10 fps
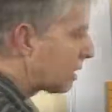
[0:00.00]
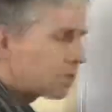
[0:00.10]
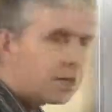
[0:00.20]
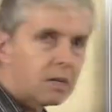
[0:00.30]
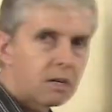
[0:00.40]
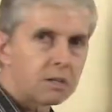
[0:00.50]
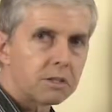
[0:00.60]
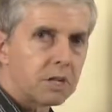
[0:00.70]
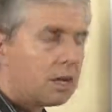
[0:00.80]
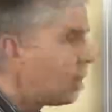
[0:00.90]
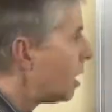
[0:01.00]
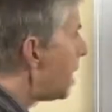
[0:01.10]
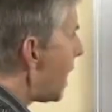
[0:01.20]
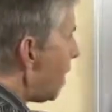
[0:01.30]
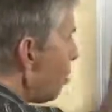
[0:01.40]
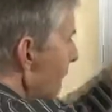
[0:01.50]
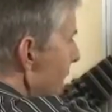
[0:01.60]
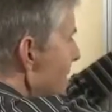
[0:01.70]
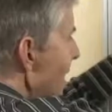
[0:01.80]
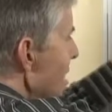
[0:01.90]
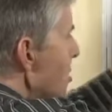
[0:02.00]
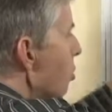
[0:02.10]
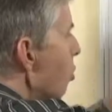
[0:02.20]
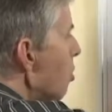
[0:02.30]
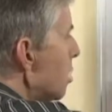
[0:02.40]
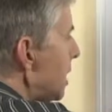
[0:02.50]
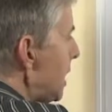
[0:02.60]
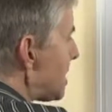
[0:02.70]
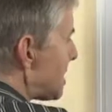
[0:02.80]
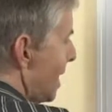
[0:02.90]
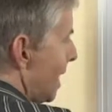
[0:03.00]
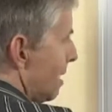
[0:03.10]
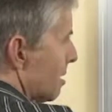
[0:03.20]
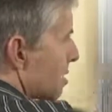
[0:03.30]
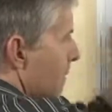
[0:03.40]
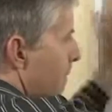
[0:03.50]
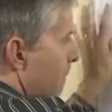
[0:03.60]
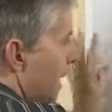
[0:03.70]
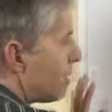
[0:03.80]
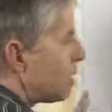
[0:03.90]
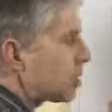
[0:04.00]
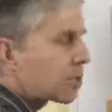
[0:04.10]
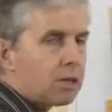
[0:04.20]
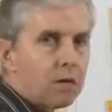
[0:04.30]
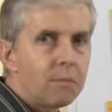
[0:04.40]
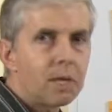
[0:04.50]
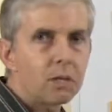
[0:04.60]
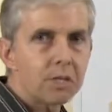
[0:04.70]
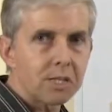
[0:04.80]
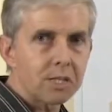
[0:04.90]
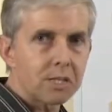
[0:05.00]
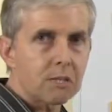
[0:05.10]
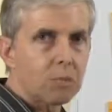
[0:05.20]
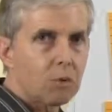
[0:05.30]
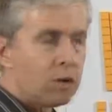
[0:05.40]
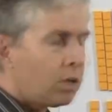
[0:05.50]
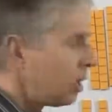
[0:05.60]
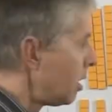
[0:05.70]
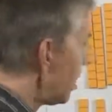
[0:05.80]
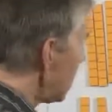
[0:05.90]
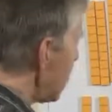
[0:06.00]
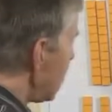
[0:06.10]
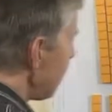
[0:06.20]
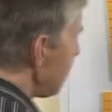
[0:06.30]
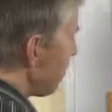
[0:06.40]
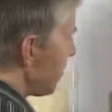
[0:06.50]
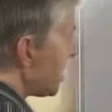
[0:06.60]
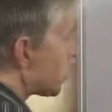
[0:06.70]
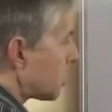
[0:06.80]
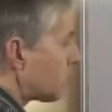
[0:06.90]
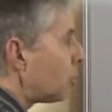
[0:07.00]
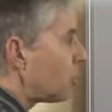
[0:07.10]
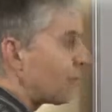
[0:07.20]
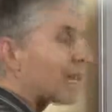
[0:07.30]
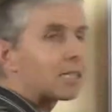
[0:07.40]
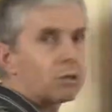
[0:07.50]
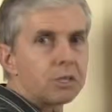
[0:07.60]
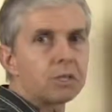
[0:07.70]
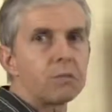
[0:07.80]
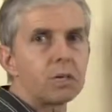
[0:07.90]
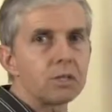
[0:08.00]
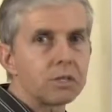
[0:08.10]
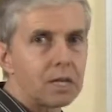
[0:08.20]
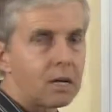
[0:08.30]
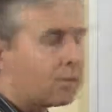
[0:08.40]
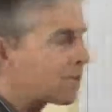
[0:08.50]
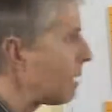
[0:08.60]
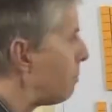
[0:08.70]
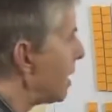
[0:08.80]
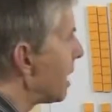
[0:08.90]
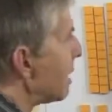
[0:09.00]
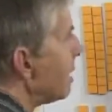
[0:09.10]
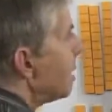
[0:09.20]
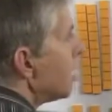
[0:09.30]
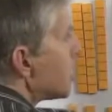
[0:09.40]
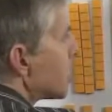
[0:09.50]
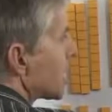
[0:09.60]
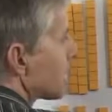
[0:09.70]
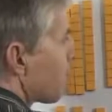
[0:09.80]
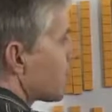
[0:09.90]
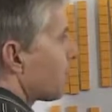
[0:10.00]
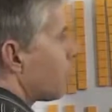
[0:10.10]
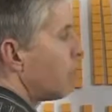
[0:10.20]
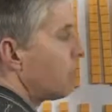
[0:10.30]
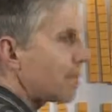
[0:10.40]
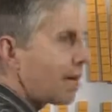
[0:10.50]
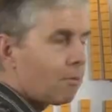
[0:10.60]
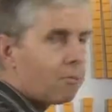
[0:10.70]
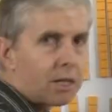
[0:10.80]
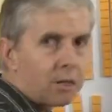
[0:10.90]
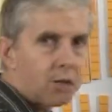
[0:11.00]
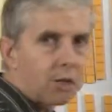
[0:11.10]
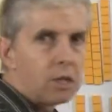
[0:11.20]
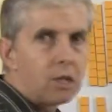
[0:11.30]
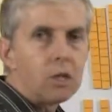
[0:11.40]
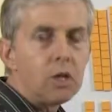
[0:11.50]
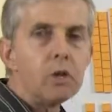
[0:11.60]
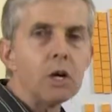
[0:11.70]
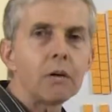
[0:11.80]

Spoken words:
we can see those. Now we'll add together all these tens. And this time, because this is a more advanced question, because the numbers are bigger, 6 plus 5 is how much? You